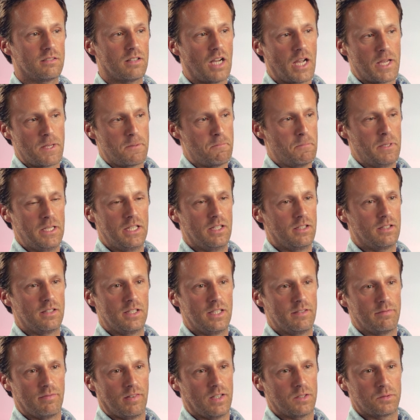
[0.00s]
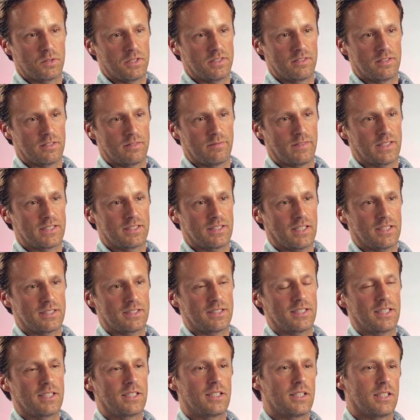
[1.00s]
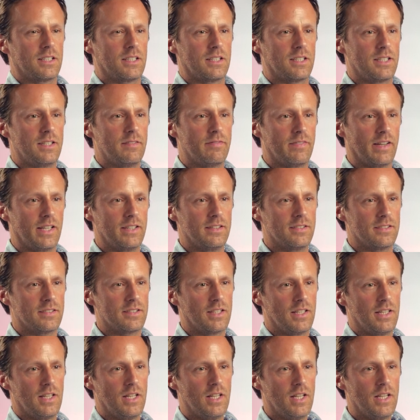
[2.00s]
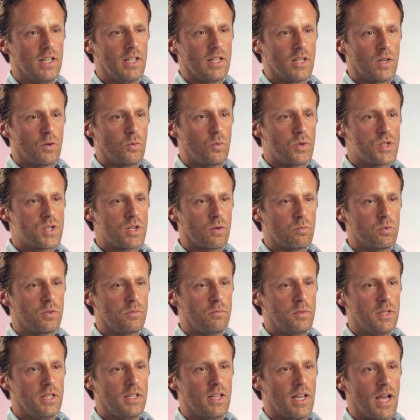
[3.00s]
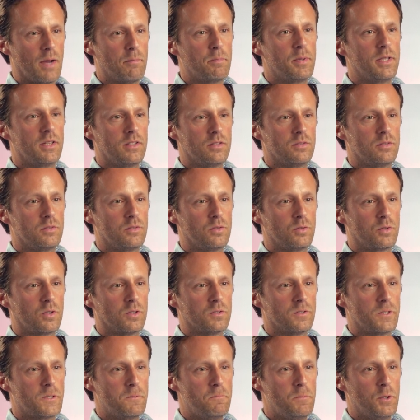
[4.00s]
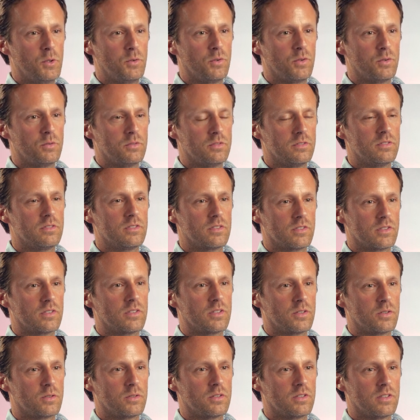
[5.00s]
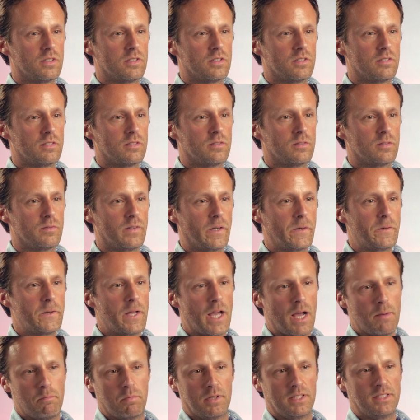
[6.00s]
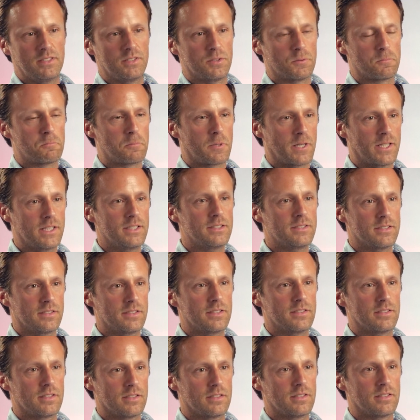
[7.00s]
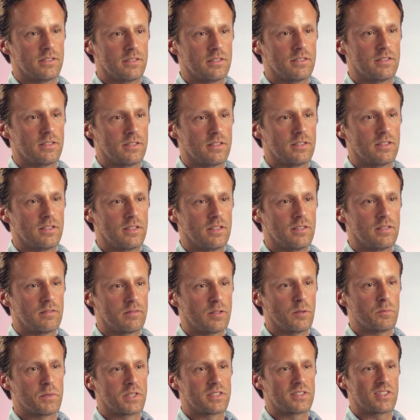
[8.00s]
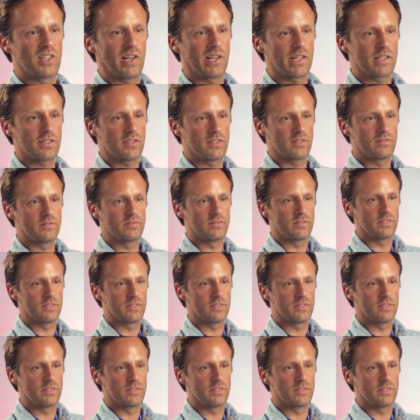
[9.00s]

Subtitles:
I immediately found it a fantastic event, which I would be happy to contribute to. So very happily surprised from the start.